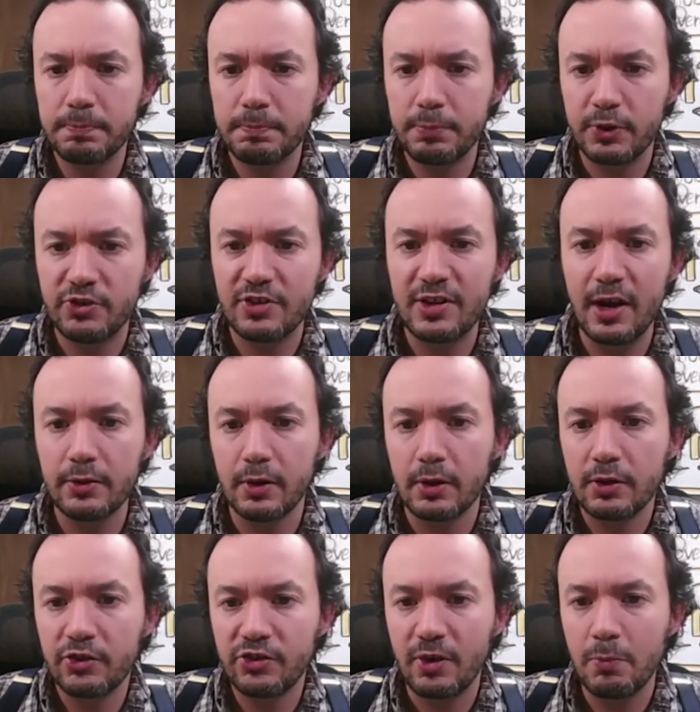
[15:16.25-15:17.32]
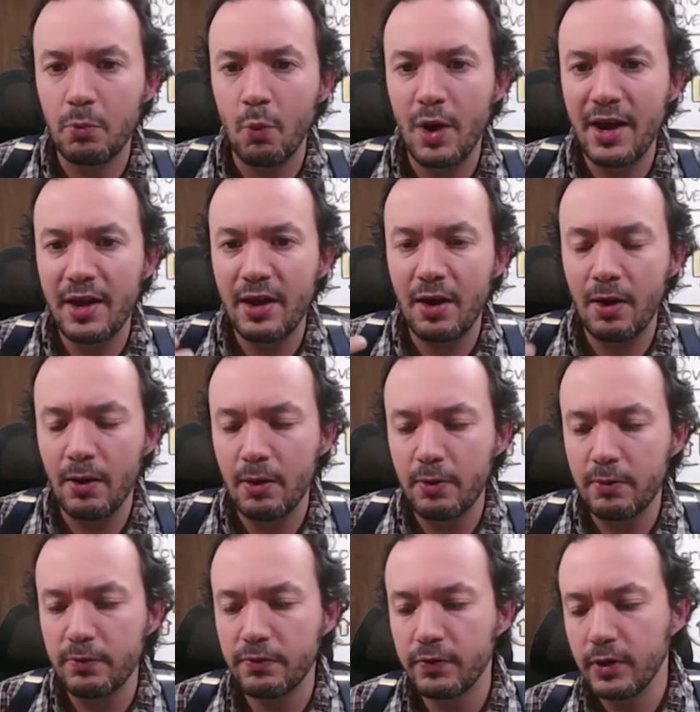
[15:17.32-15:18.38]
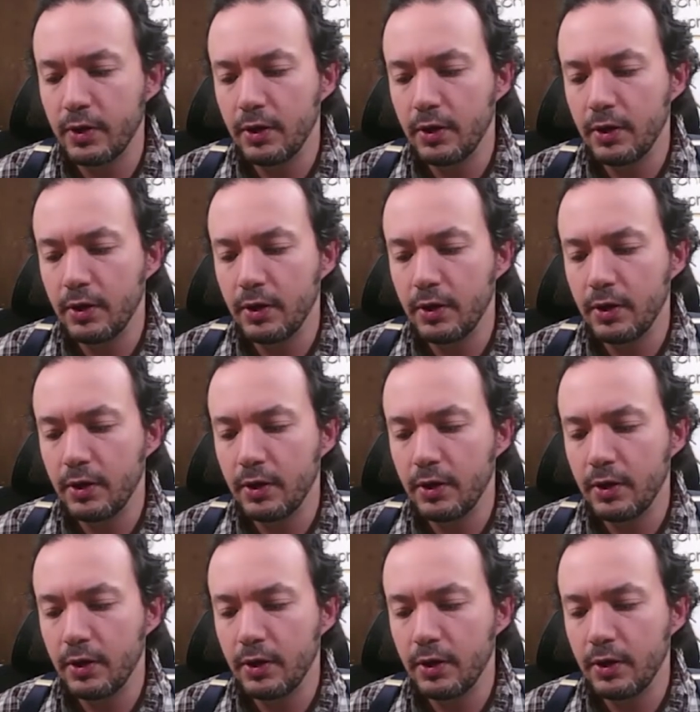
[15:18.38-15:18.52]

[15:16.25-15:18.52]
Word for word: put together, some way of